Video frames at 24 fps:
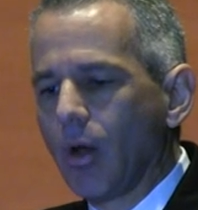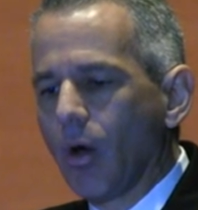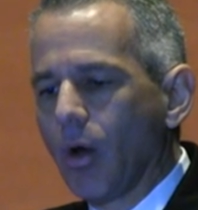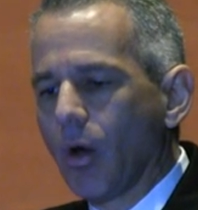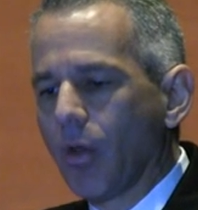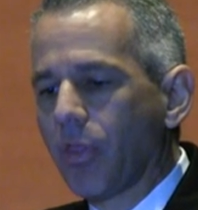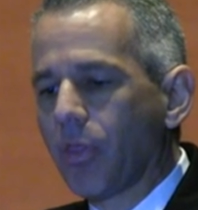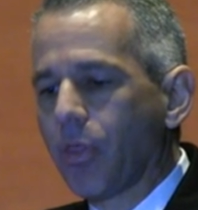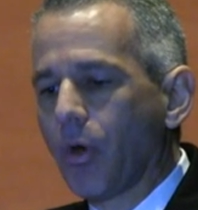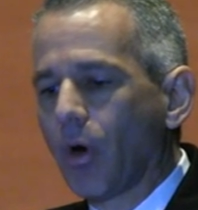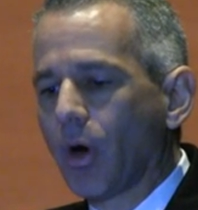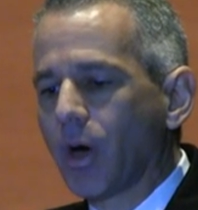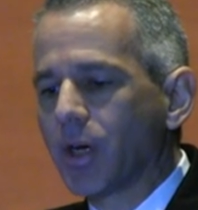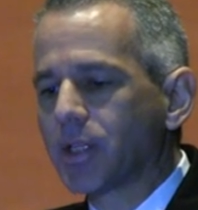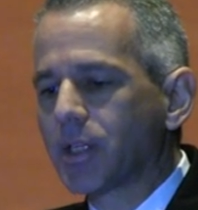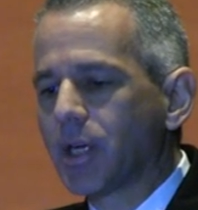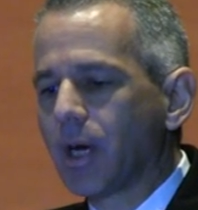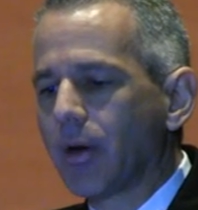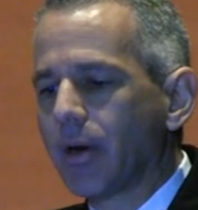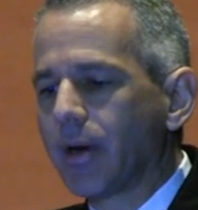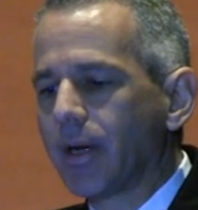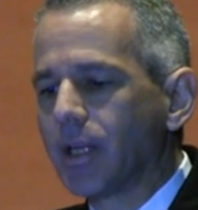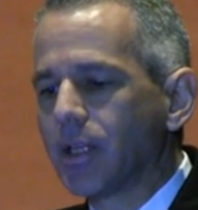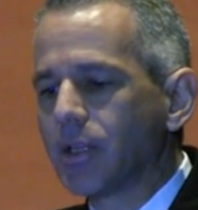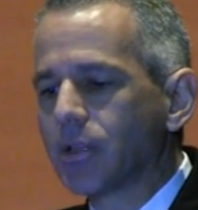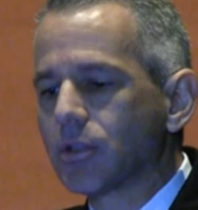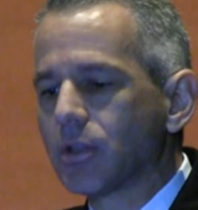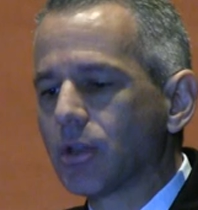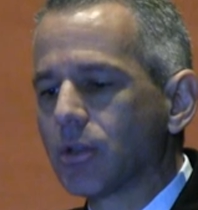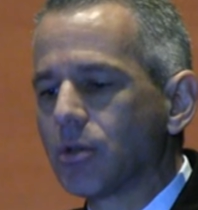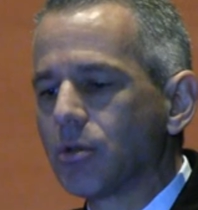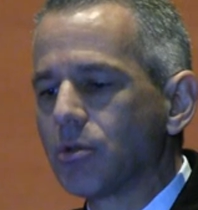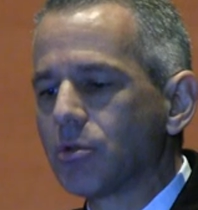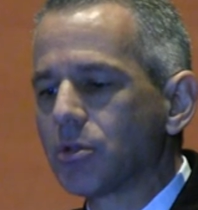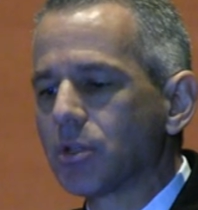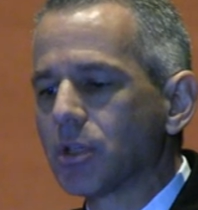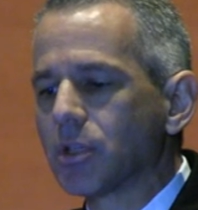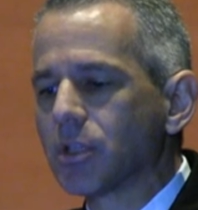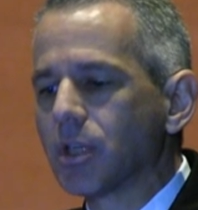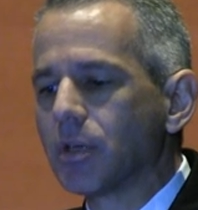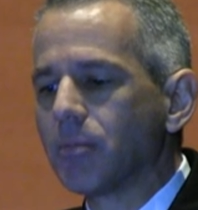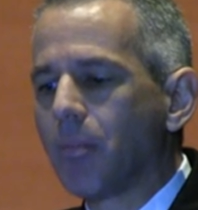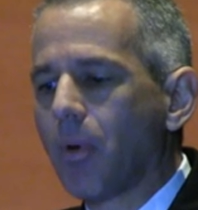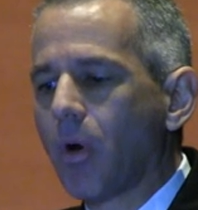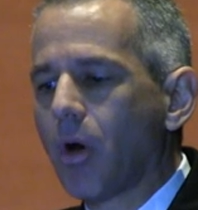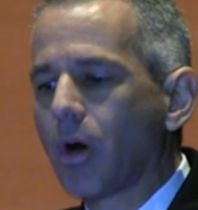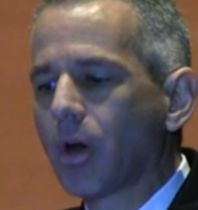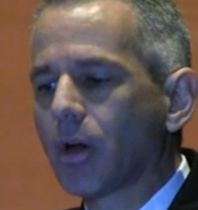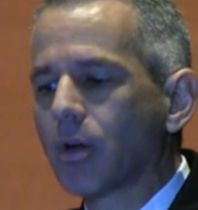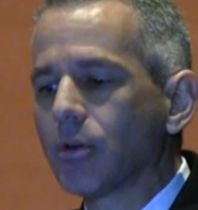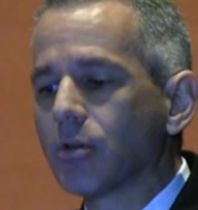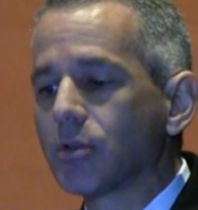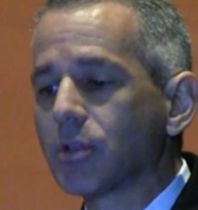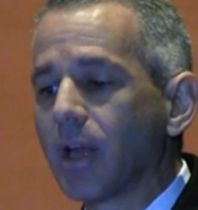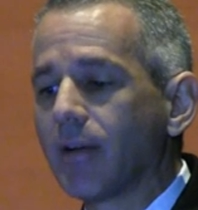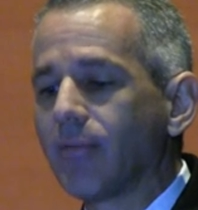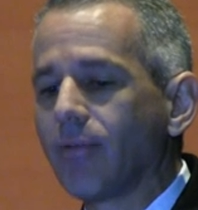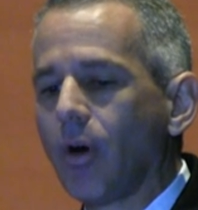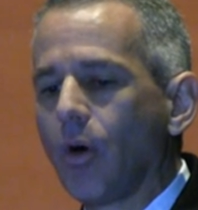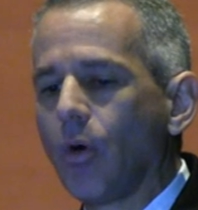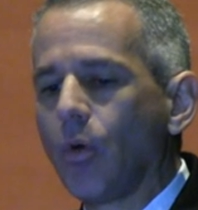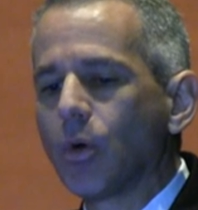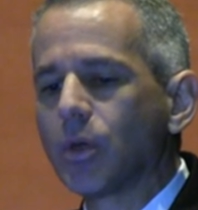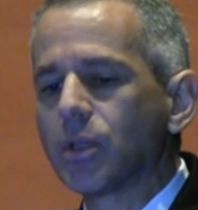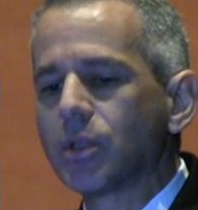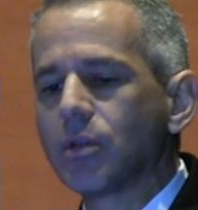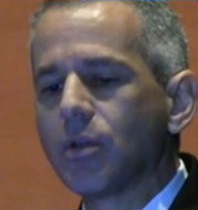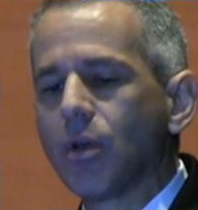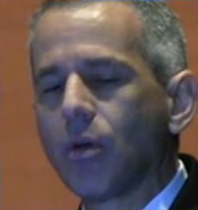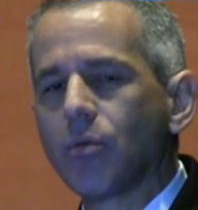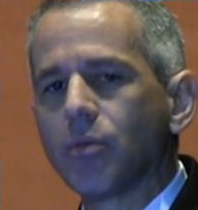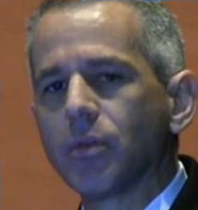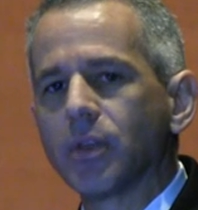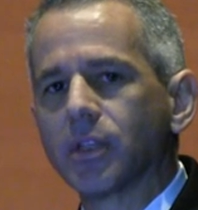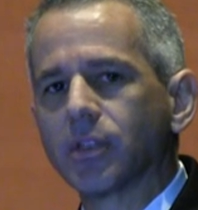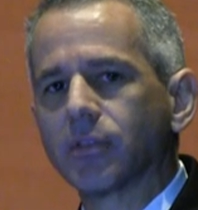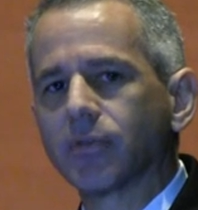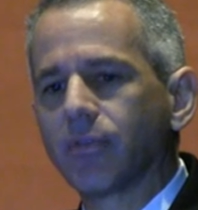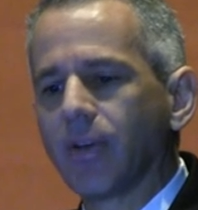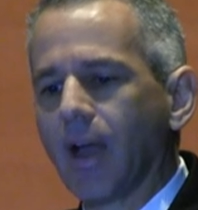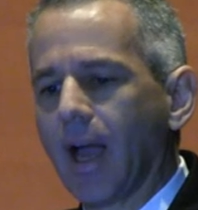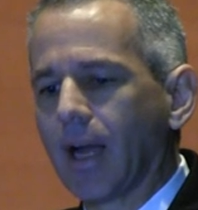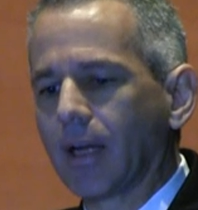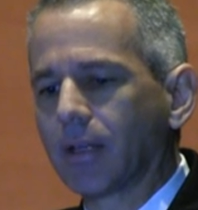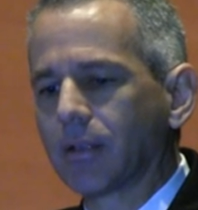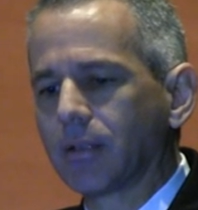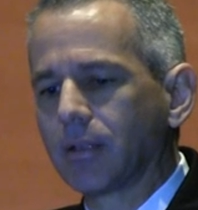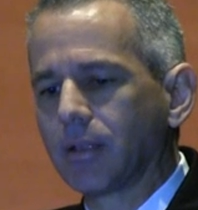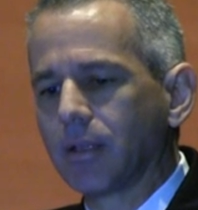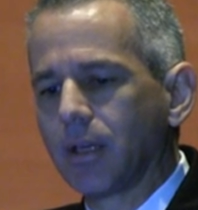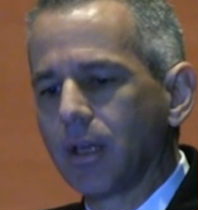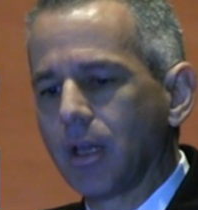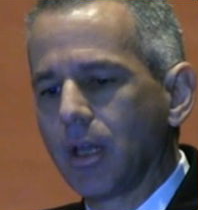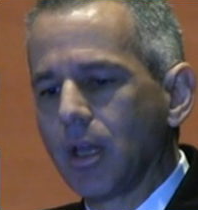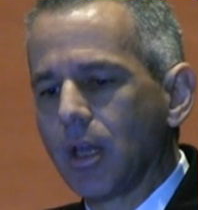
Authoritarian institutions and marketers have always known this fact.